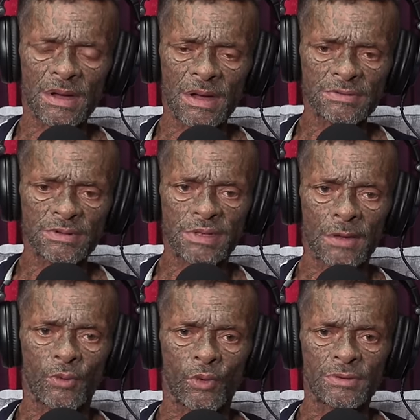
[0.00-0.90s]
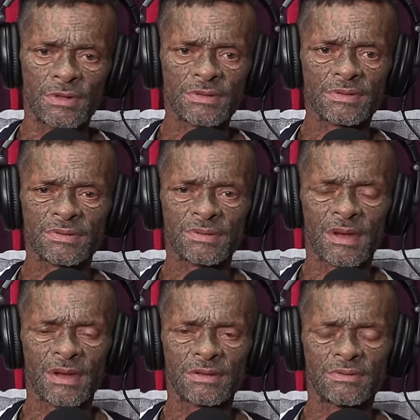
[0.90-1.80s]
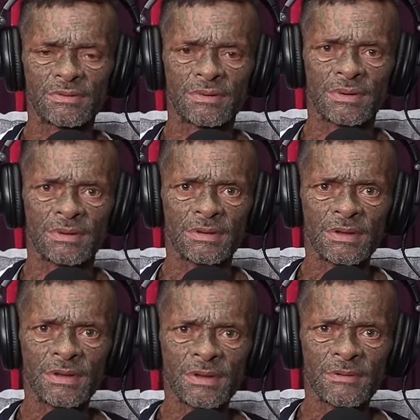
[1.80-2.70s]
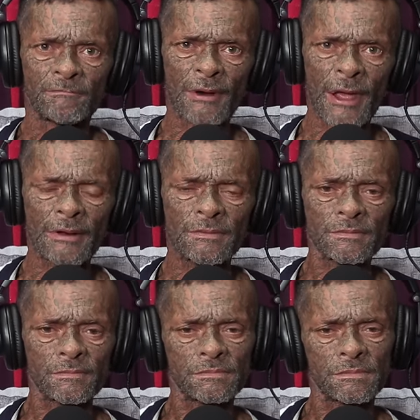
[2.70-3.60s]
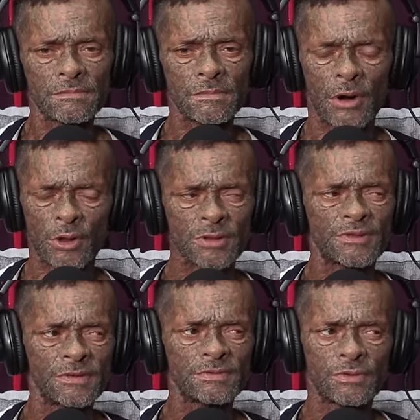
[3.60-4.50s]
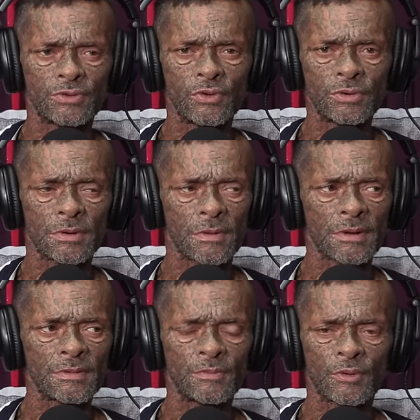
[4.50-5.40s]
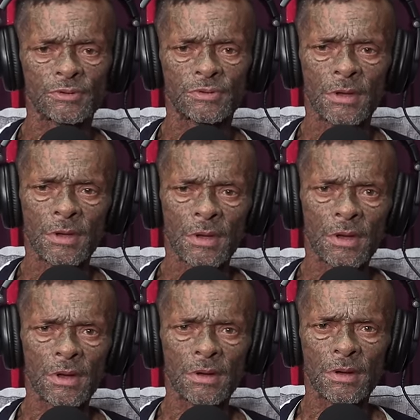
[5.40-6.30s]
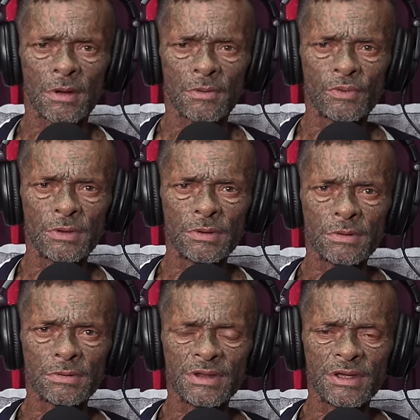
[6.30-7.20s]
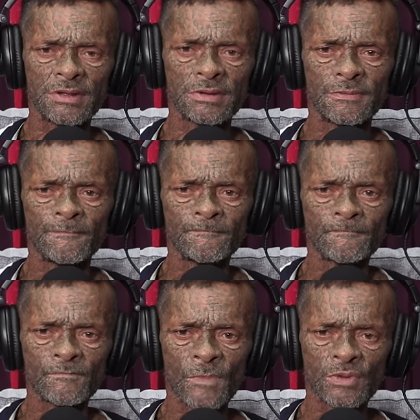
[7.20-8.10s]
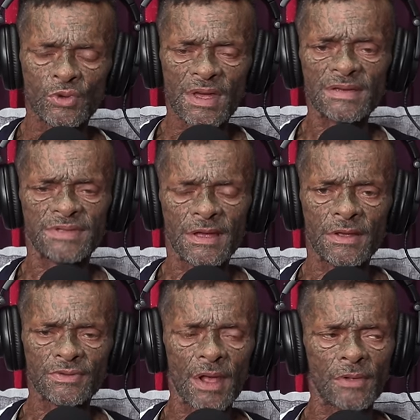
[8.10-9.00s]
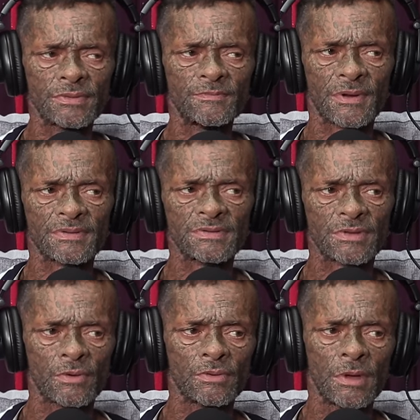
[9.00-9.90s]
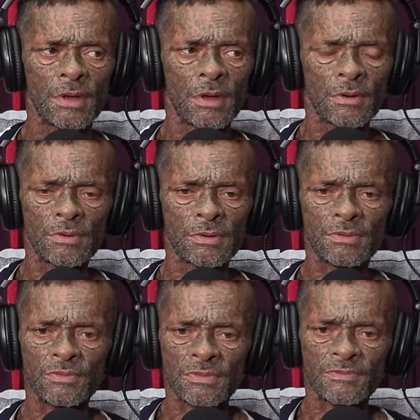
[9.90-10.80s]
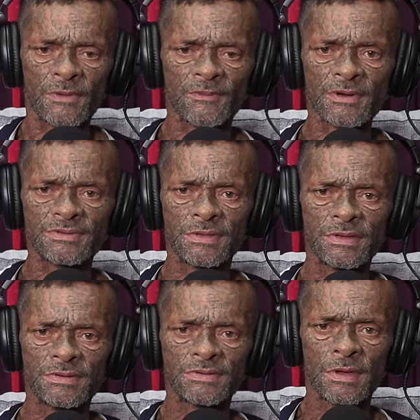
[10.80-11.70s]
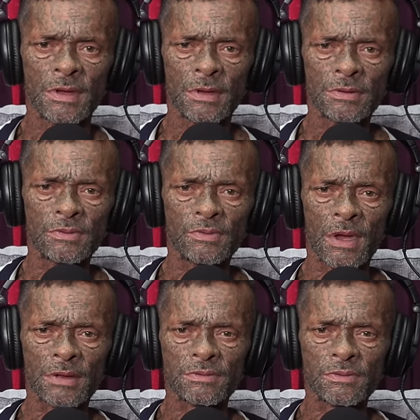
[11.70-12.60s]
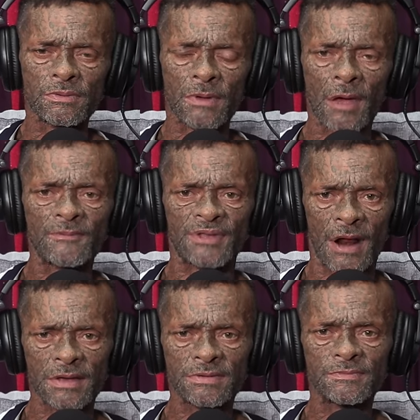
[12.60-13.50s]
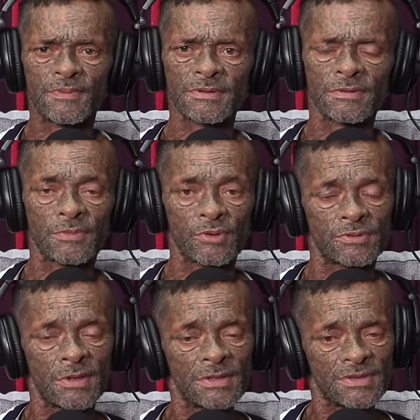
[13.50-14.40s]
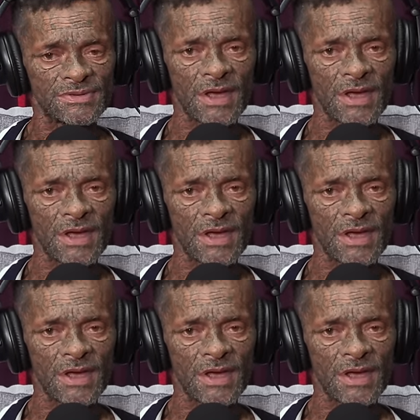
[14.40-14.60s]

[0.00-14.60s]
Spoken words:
I had to stab orders. I had to plan a lot of things to do, you know what I mean? Because we needed to sustain ourselves in prison. So the first thing is we had to have drugs in prison because the